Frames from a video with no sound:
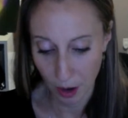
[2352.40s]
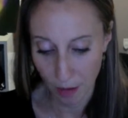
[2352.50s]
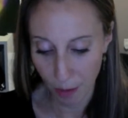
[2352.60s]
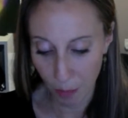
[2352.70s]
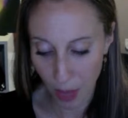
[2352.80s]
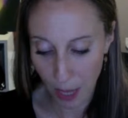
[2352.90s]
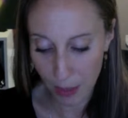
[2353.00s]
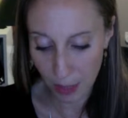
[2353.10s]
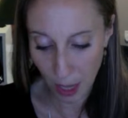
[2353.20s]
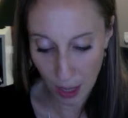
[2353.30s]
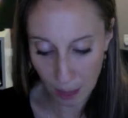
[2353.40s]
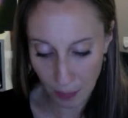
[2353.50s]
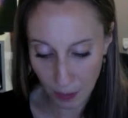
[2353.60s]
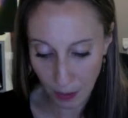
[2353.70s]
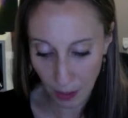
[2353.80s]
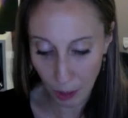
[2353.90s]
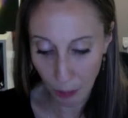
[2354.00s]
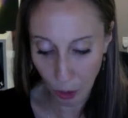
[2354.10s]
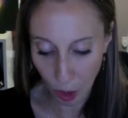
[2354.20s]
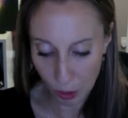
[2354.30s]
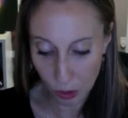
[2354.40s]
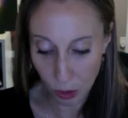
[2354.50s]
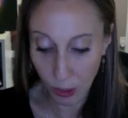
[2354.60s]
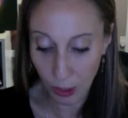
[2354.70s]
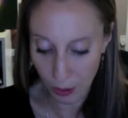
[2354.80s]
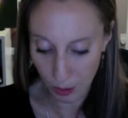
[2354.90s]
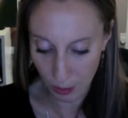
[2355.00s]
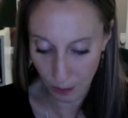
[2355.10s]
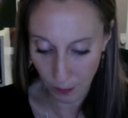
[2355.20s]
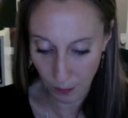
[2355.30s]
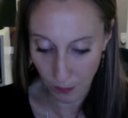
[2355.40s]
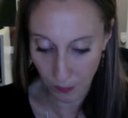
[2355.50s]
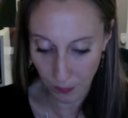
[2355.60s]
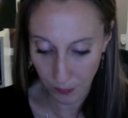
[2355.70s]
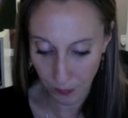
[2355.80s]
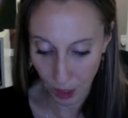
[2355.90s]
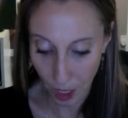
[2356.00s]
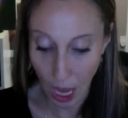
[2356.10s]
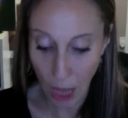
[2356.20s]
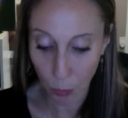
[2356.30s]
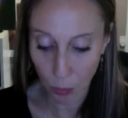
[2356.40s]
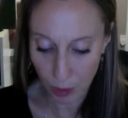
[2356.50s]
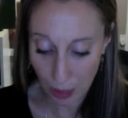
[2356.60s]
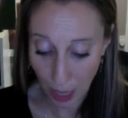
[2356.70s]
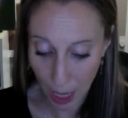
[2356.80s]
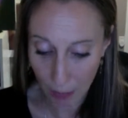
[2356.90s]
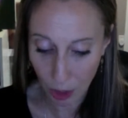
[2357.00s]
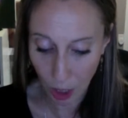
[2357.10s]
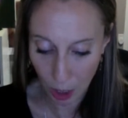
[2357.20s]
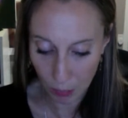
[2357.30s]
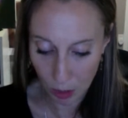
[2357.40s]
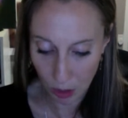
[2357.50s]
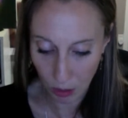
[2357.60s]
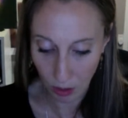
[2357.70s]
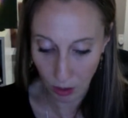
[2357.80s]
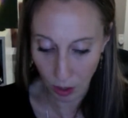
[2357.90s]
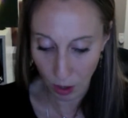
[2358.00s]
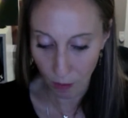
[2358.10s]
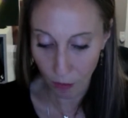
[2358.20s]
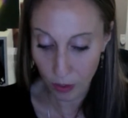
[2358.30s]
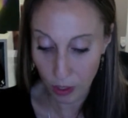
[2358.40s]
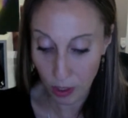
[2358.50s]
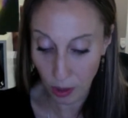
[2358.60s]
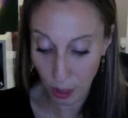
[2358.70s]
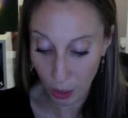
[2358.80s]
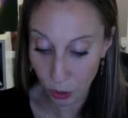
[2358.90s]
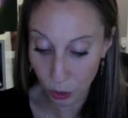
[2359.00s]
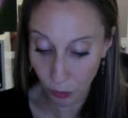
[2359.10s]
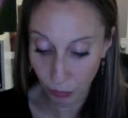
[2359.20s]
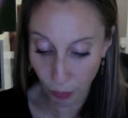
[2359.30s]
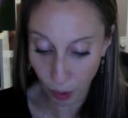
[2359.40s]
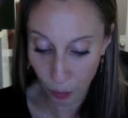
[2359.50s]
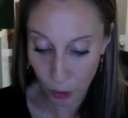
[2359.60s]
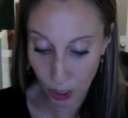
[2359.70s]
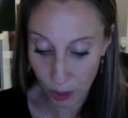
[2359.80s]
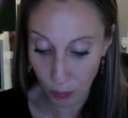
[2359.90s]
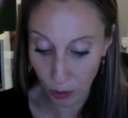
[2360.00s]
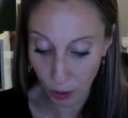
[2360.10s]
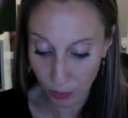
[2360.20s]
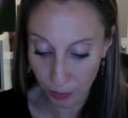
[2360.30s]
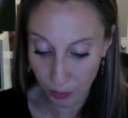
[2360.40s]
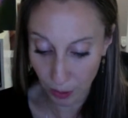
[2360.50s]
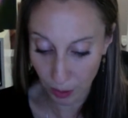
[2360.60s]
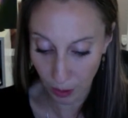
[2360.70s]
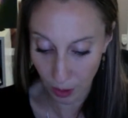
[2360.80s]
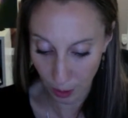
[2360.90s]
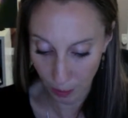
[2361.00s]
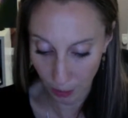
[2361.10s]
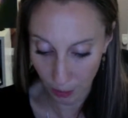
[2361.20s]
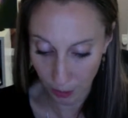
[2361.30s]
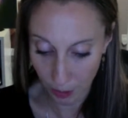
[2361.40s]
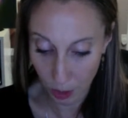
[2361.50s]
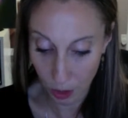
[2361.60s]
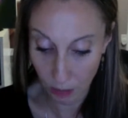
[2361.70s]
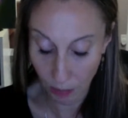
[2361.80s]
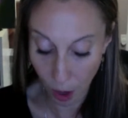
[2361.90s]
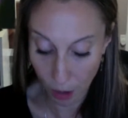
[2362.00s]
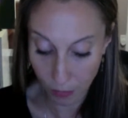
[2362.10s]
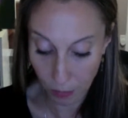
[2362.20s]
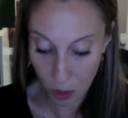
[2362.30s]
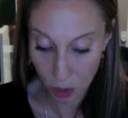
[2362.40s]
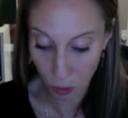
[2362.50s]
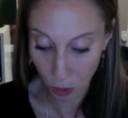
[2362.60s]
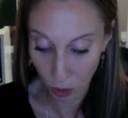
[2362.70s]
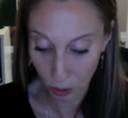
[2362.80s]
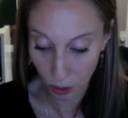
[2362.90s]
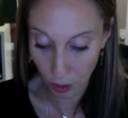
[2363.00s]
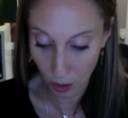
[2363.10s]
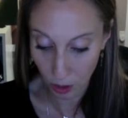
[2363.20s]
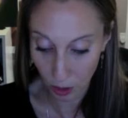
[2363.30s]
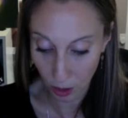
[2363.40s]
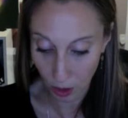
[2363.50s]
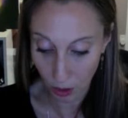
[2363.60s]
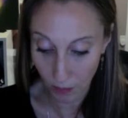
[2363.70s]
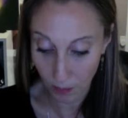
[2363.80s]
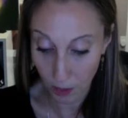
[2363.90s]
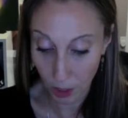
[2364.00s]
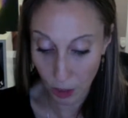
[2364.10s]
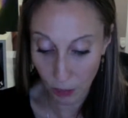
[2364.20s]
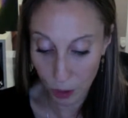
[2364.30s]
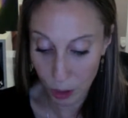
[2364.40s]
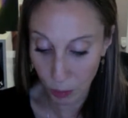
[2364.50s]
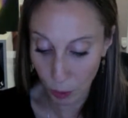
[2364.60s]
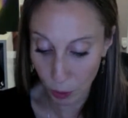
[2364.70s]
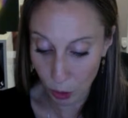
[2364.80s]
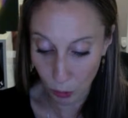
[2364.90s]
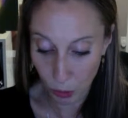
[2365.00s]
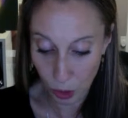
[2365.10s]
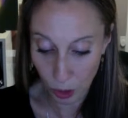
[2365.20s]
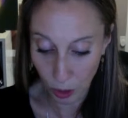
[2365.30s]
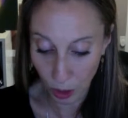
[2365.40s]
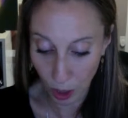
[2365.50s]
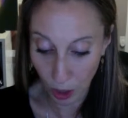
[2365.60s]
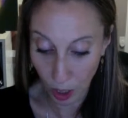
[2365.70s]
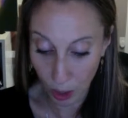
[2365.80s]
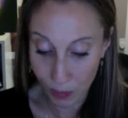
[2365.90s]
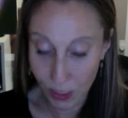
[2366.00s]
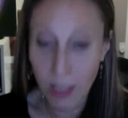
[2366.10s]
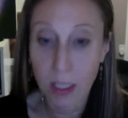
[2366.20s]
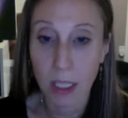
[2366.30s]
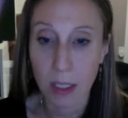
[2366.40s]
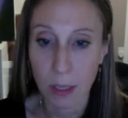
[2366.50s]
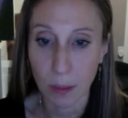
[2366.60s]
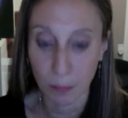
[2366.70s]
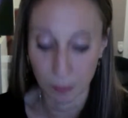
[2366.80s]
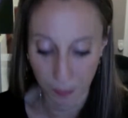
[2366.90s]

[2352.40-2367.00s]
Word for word: From that time, he belongs to it. And when the time comes for the celestial form which has been given him to depart from this world, the evil spirit to which he clung comes and takes it.